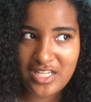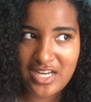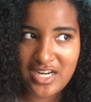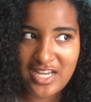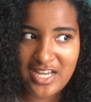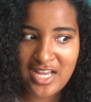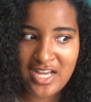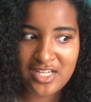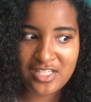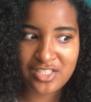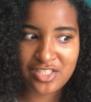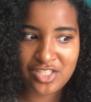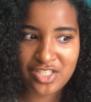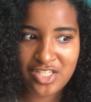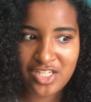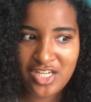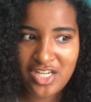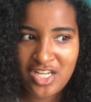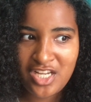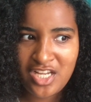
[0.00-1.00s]
and I asked
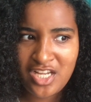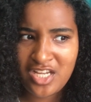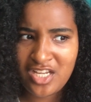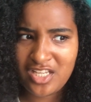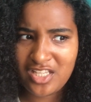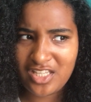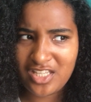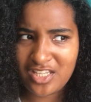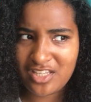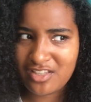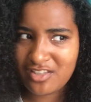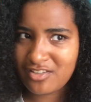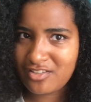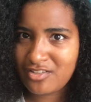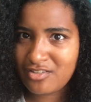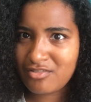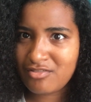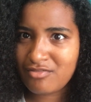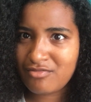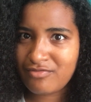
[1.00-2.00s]
her, like,
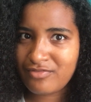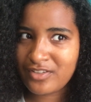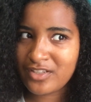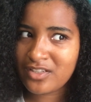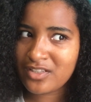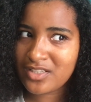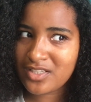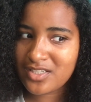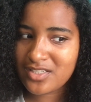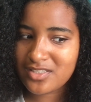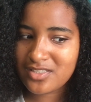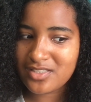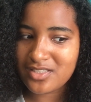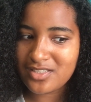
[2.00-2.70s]
do you feel this?